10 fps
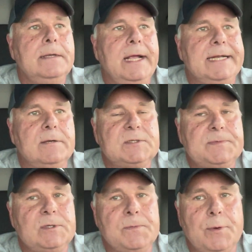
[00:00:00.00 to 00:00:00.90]
And those
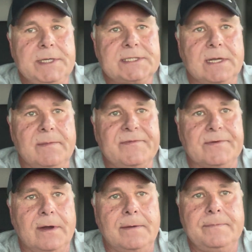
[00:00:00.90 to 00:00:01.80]
2 points come
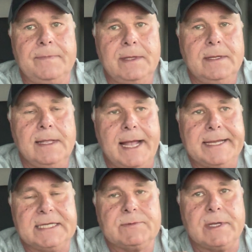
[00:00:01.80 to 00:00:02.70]
from, I
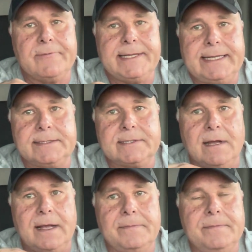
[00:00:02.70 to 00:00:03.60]
guess when I ran out of
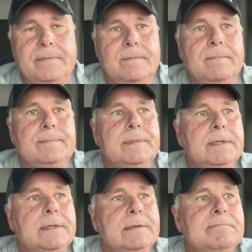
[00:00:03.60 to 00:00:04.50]
time,
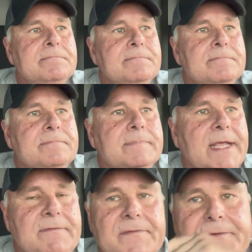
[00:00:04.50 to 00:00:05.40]

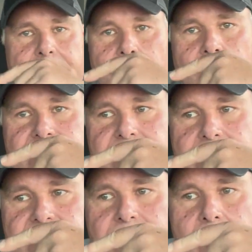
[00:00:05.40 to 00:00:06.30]
even if you launch
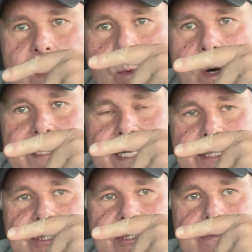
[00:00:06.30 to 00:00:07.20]
your truck 1
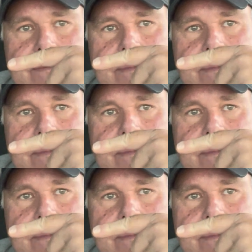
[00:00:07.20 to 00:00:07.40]
inch,